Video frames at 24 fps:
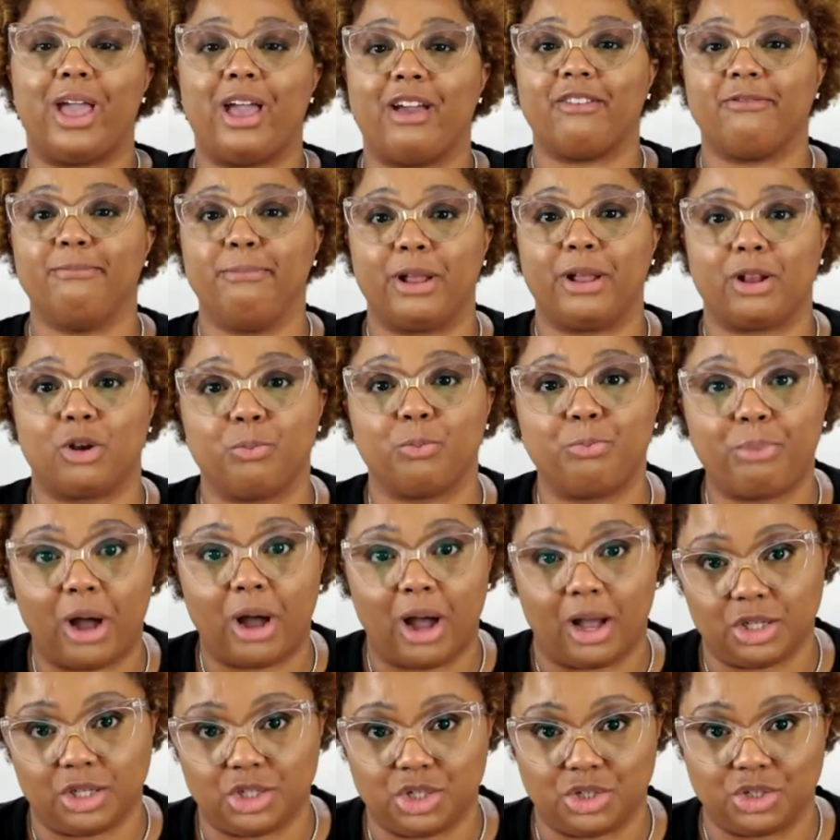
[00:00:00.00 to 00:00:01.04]
have better
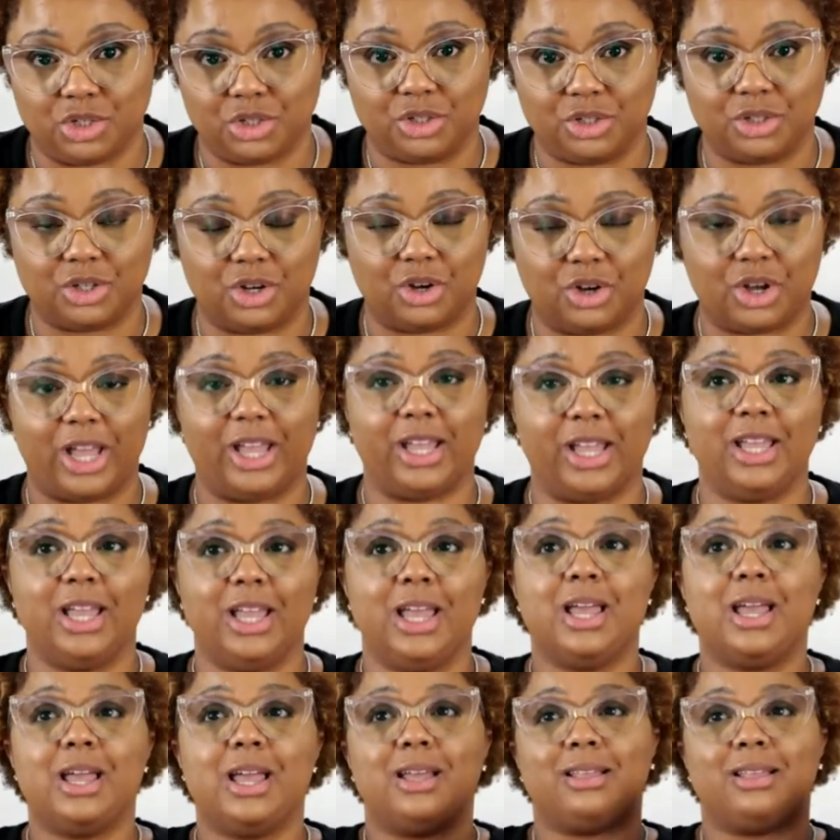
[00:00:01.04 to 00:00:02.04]
posture. Okay.